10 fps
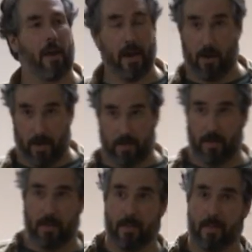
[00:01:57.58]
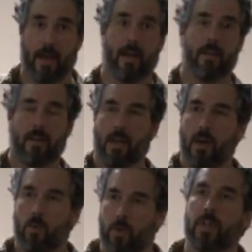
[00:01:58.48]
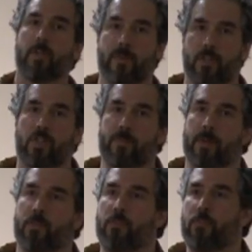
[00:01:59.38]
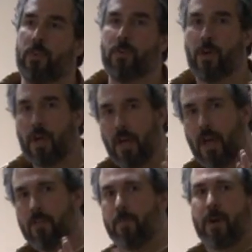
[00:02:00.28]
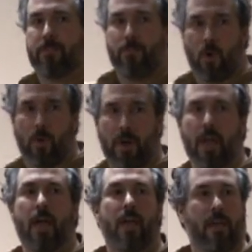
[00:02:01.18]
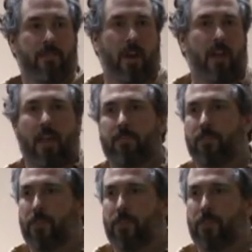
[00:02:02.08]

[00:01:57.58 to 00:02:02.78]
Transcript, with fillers: are errant. That really the mission should be to move everybody forward. If they're at